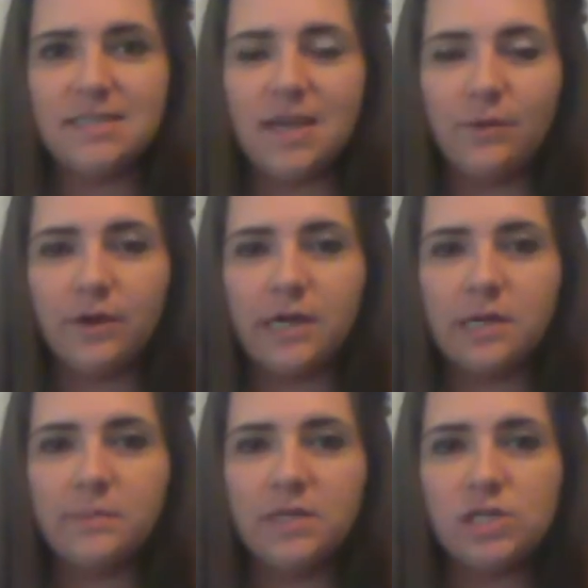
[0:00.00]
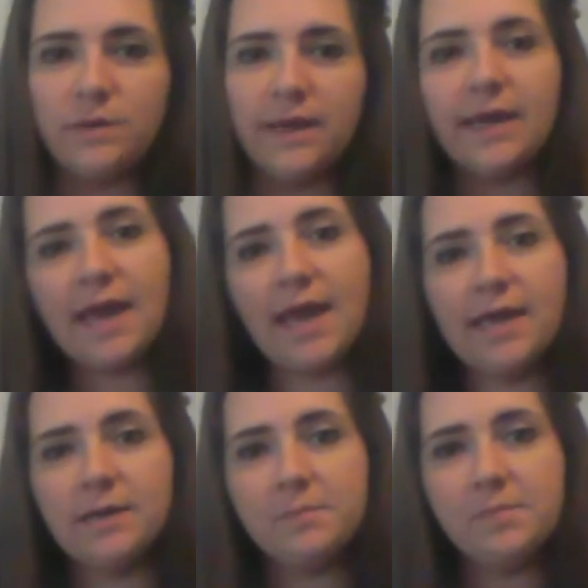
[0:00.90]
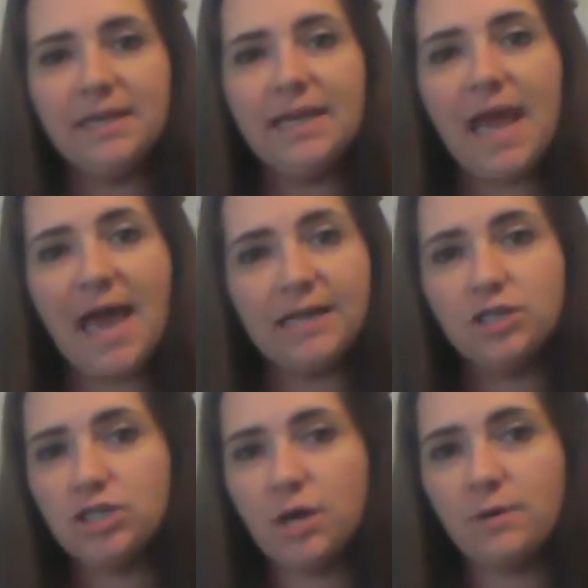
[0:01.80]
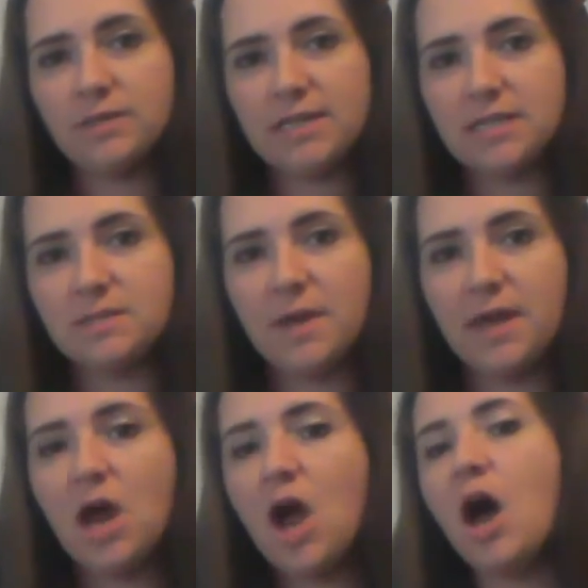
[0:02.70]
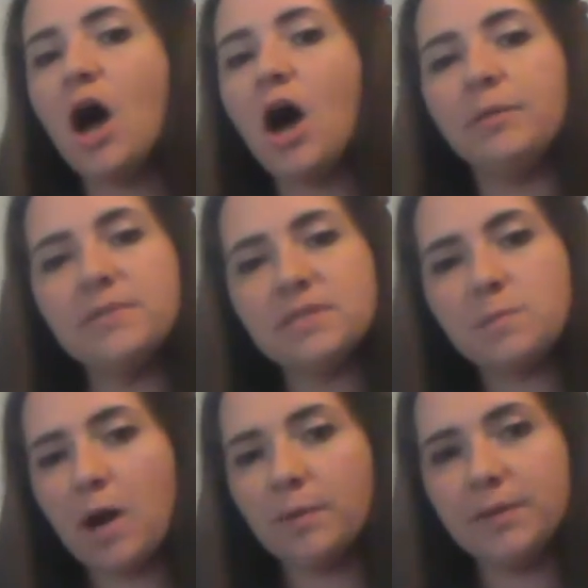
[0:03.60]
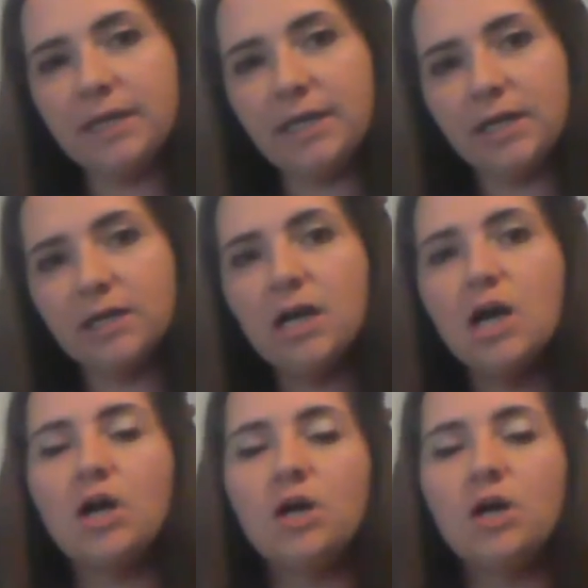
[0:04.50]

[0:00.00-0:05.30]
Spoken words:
Today we're going to be doing a complete head-to-toe assessment on Miss Barbie here,